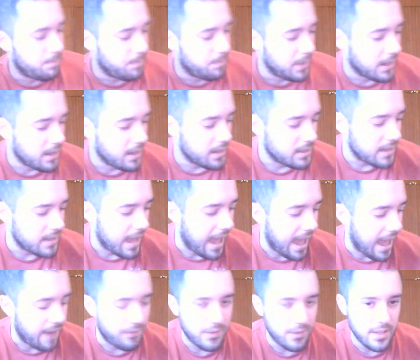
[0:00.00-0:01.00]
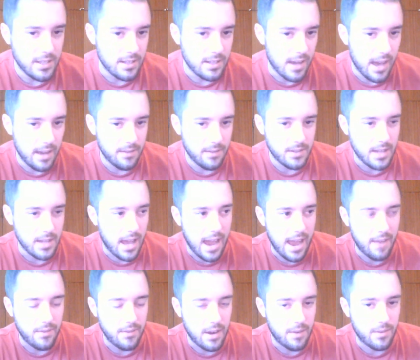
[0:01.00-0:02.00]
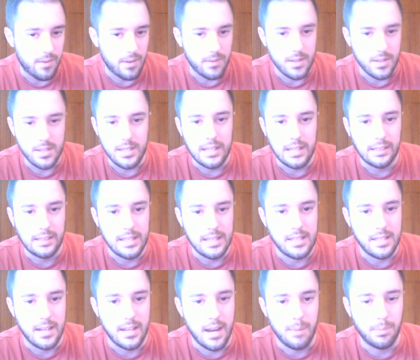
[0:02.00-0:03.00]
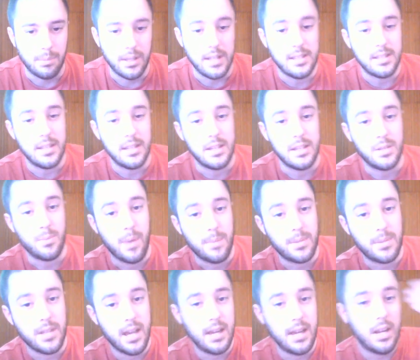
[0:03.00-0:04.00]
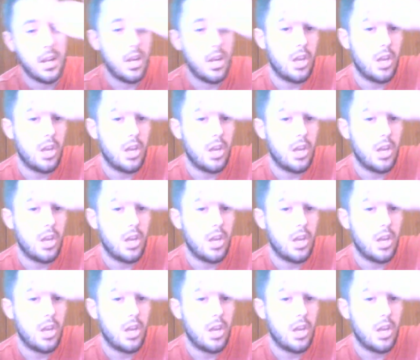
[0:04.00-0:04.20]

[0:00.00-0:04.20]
because half these knives I have never even seen listed on Blade City's website,